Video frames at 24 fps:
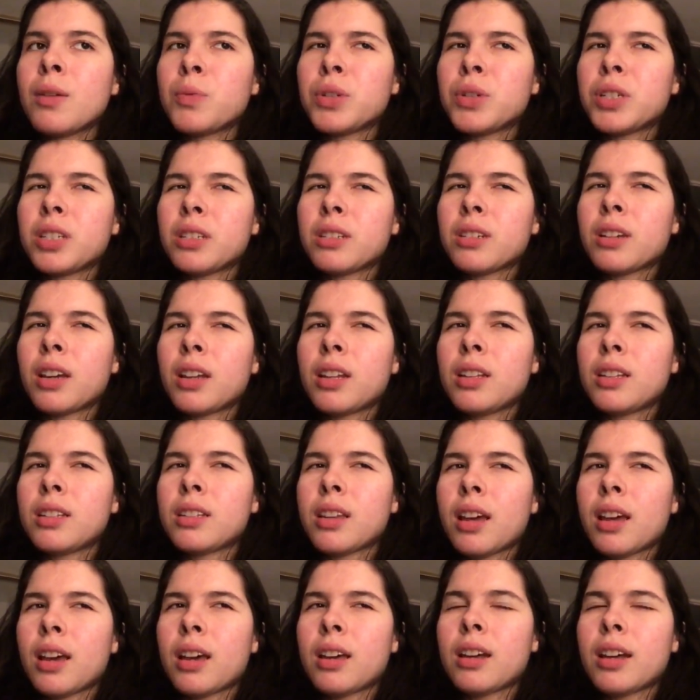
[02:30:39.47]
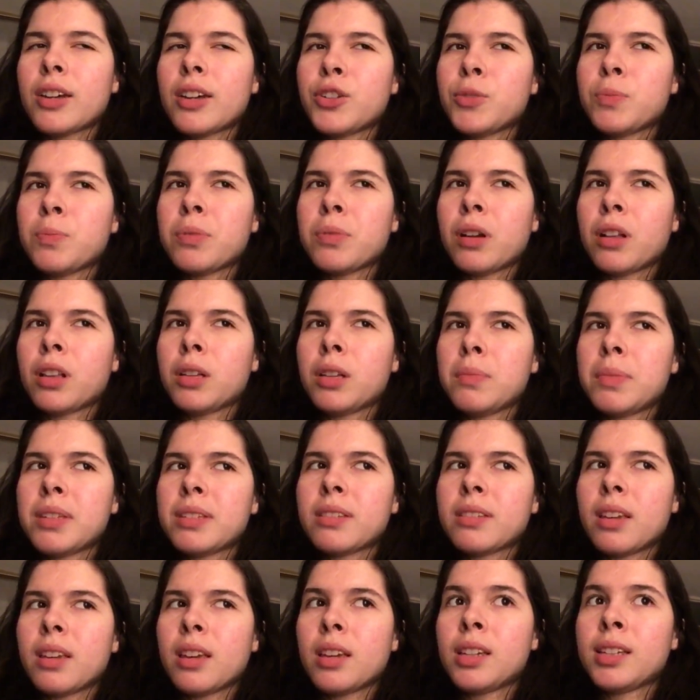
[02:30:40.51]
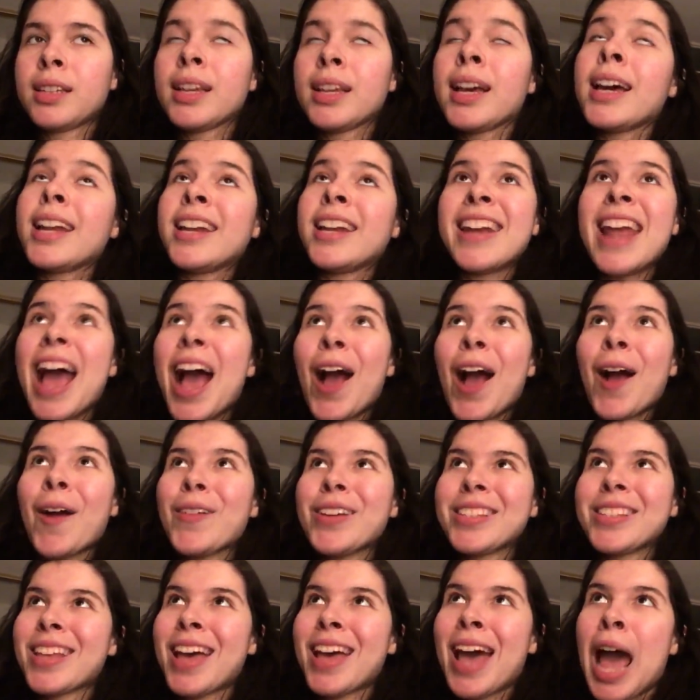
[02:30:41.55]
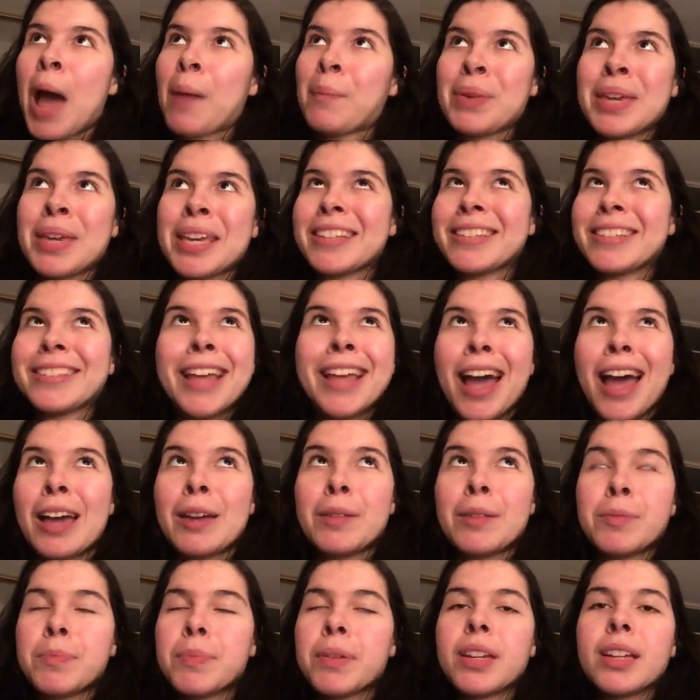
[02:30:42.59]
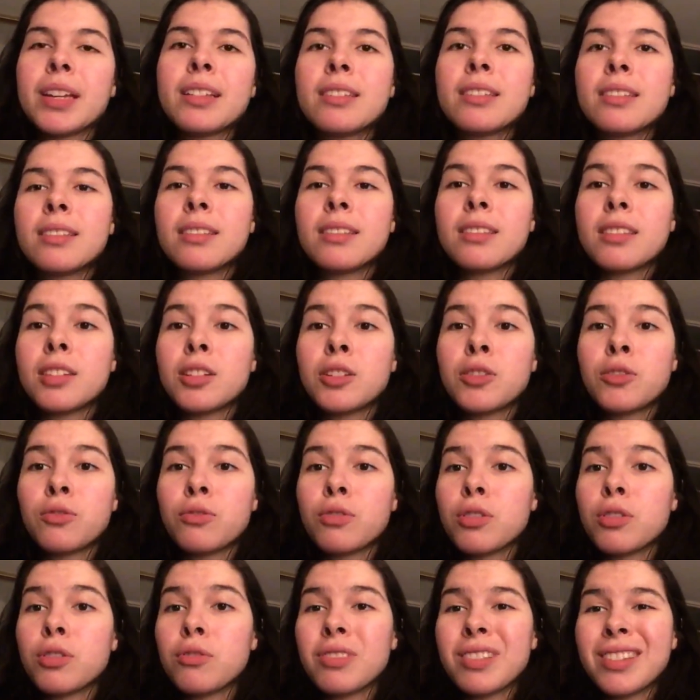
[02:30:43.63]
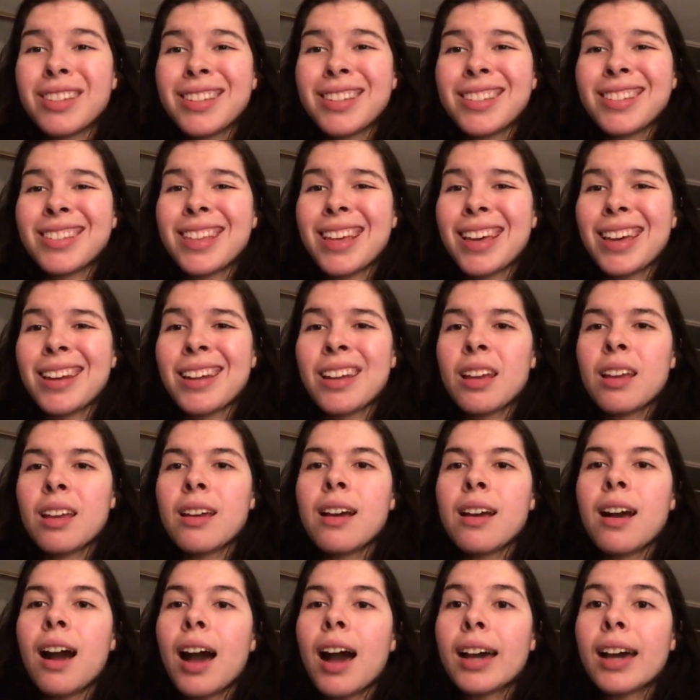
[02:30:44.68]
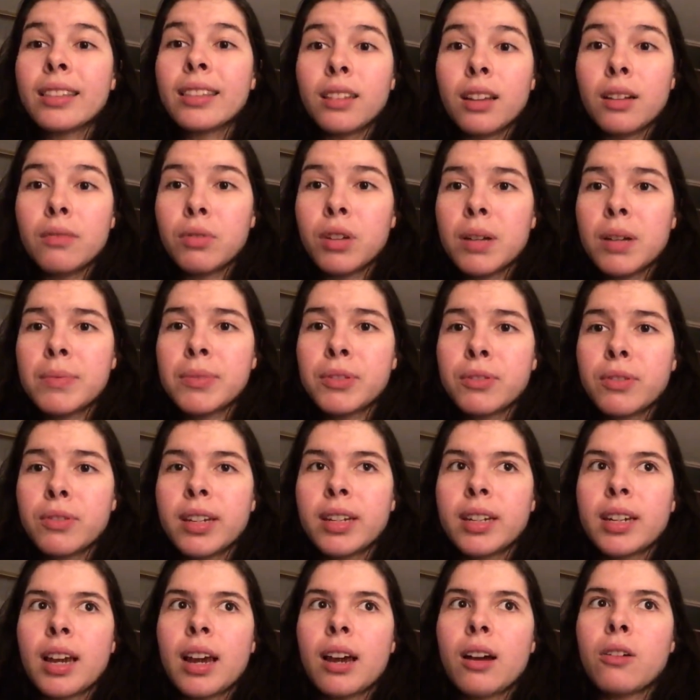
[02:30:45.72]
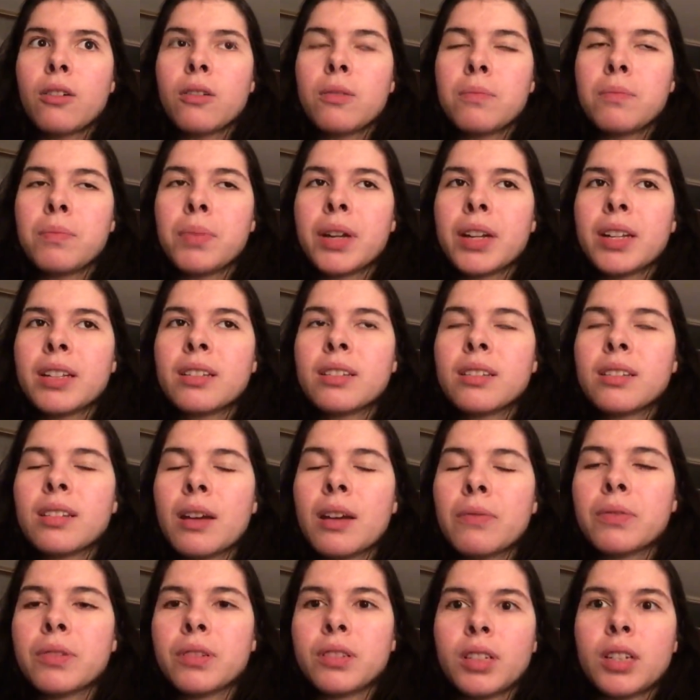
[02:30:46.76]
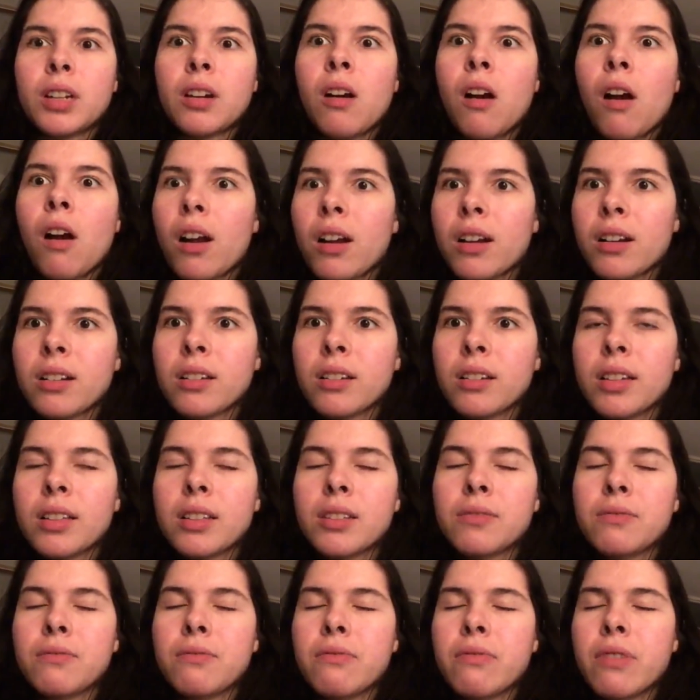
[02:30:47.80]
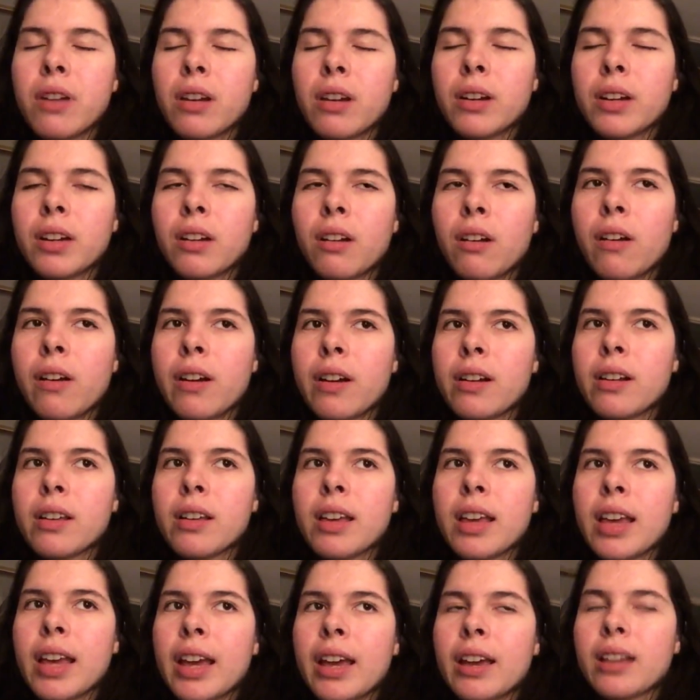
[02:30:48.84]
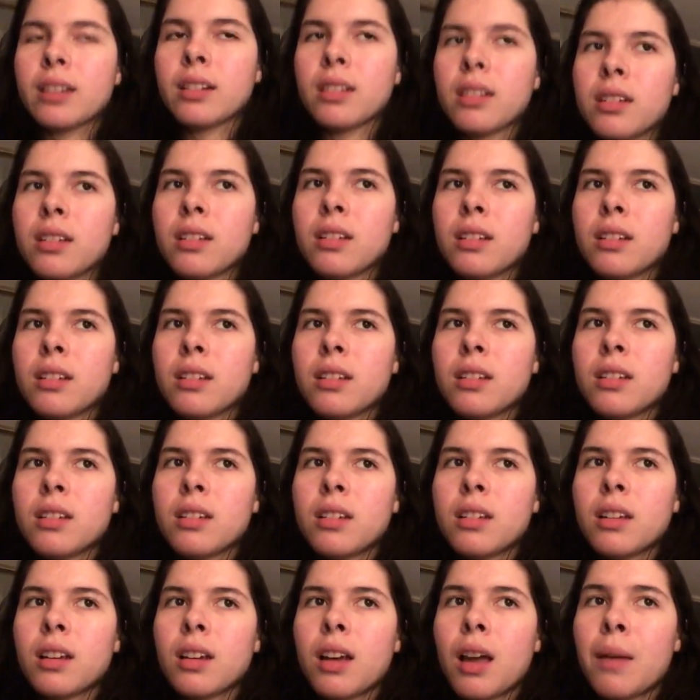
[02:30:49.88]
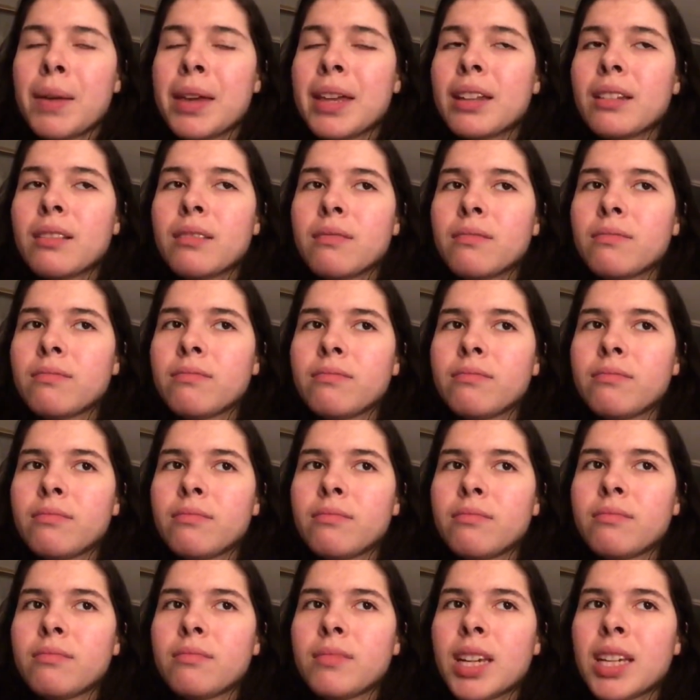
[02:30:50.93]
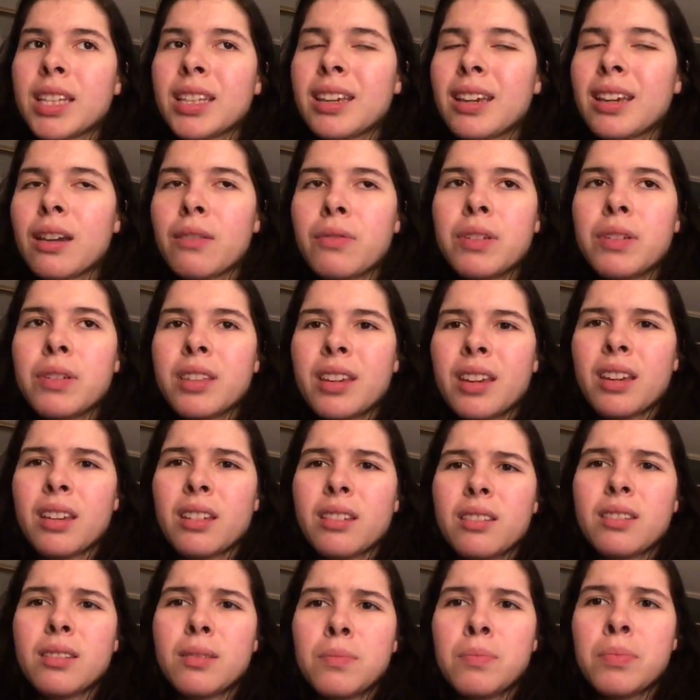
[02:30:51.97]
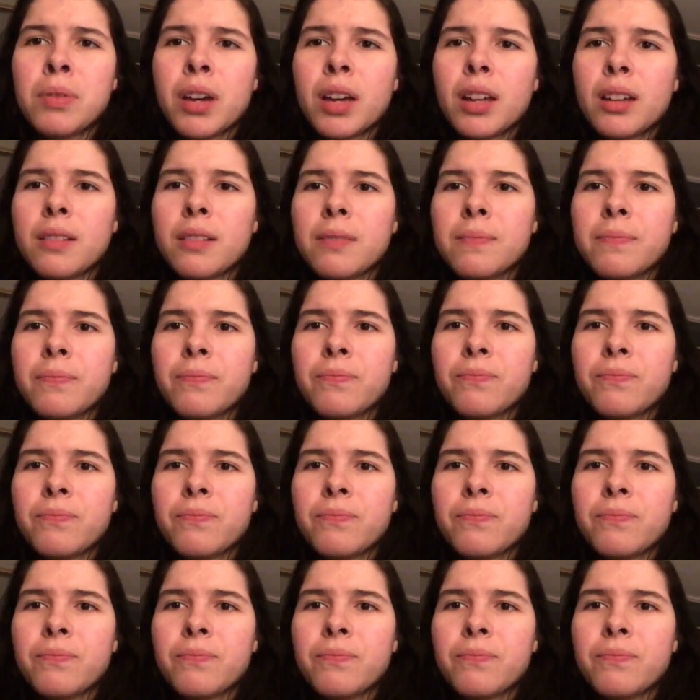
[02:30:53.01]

which is kind of sad. I should probably be saying, no, it's the happiest times, but it's the truth is that I love what I'm doing now, but it's definitely hard. It's very hard, and I mean, I think everything is, but